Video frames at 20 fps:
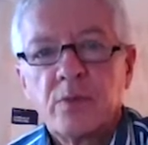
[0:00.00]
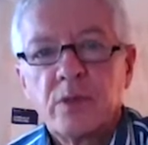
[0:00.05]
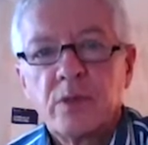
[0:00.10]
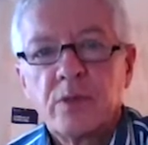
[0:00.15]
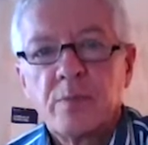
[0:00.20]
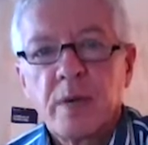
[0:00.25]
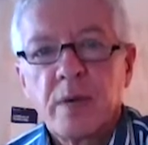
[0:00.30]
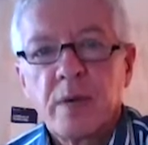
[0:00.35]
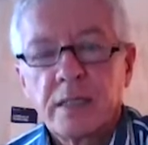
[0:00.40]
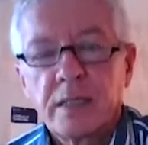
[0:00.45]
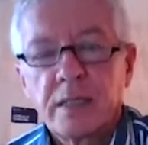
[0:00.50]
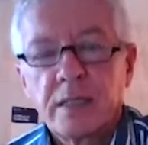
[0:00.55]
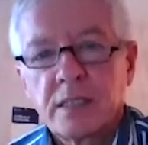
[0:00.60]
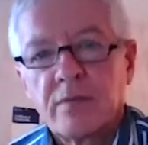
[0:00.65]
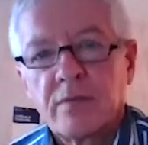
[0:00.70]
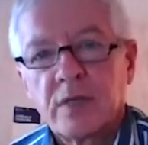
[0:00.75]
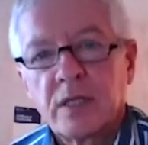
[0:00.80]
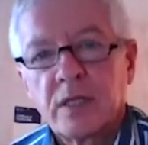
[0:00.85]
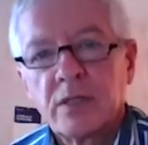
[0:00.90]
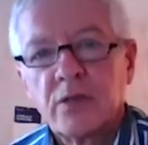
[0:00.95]
with the banks
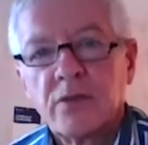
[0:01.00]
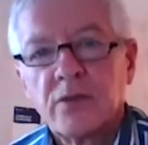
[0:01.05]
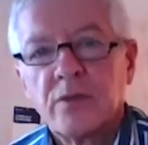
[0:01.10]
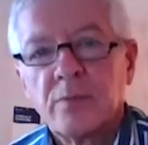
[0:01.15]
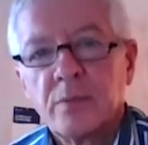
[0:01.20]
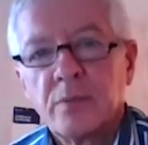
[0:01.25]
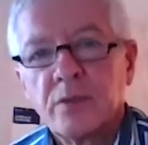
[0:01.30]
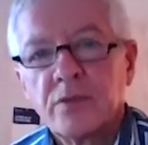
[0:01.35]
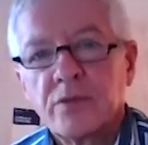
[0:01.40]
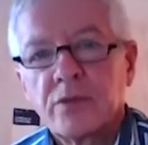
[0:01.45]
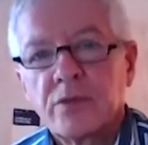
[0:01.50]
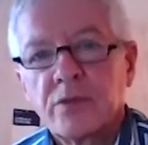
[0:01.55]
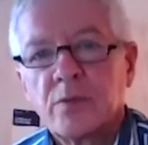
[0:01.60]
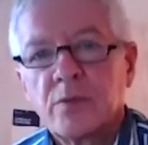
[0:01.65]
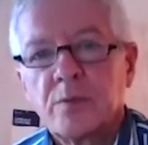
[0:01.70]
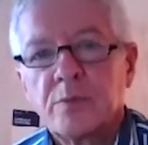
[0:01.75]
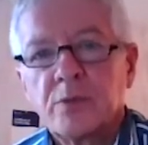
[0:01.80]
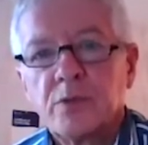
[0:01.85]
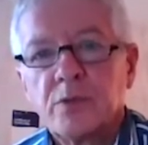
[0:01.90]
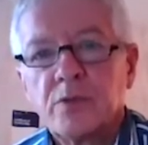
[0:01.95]
having another month to
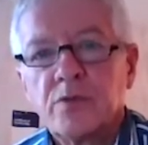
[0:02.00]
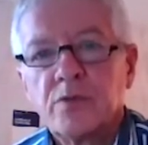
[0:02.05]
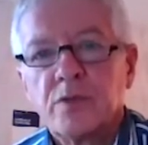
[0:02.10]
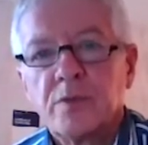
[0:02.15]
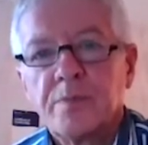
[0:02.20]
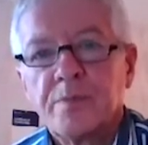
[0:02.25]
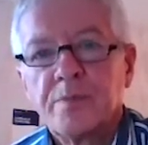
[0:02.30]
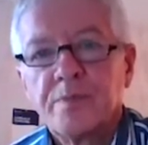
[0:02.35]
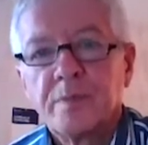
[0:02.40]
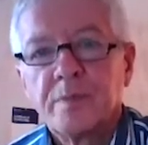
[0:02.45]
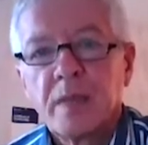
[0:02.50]
approve them.